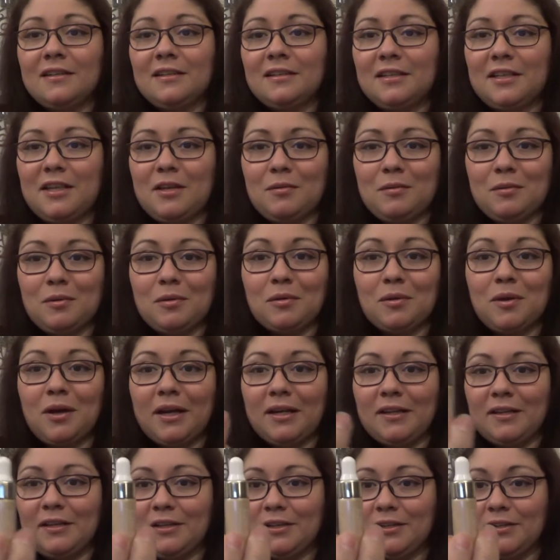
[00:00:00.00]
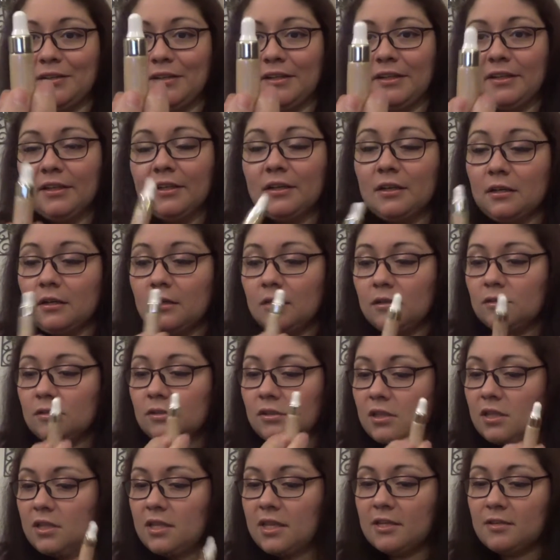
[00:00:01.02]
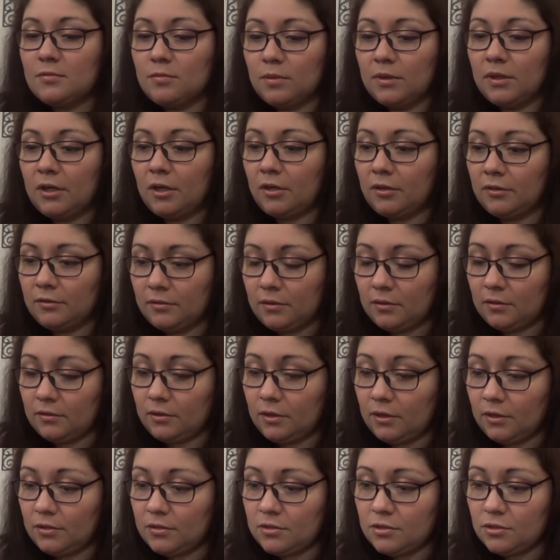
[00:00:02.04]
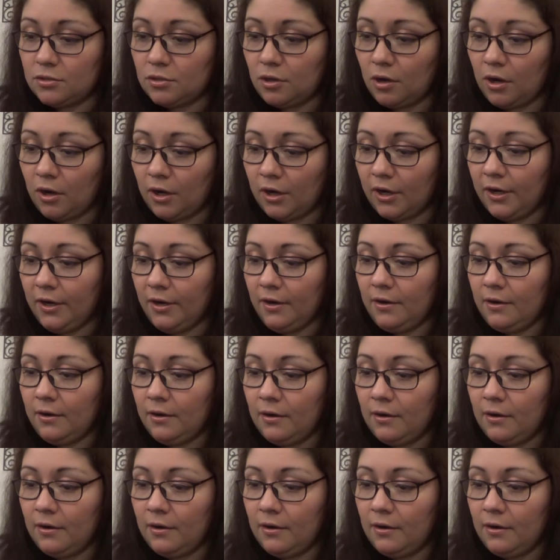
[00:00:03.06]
Cute little highlighter there. This one out a star.